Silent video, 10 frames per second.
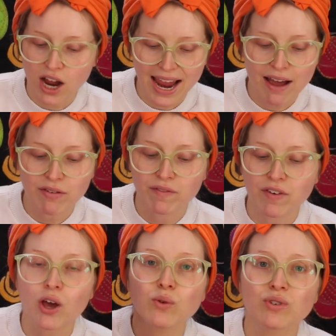I have a
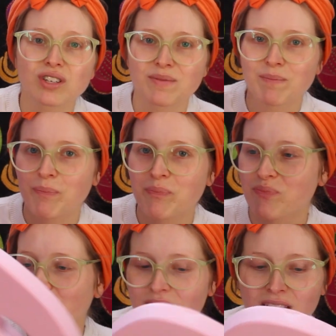float.
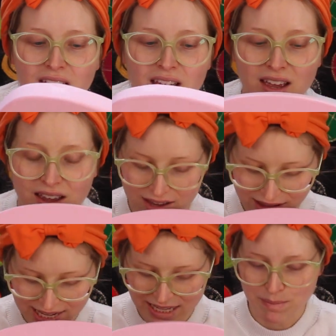
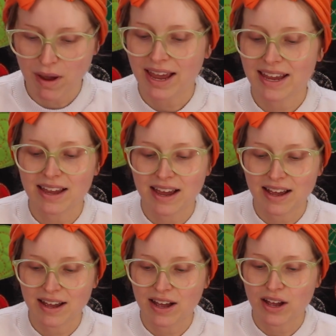This is my
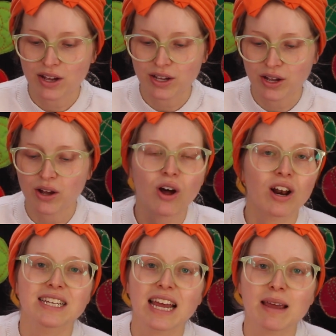
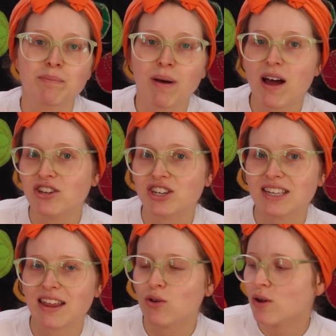holiday
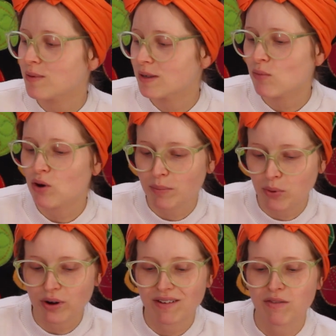purchase. I thought it was more
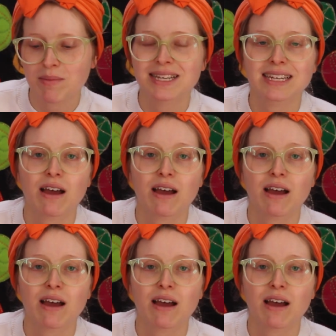important for me to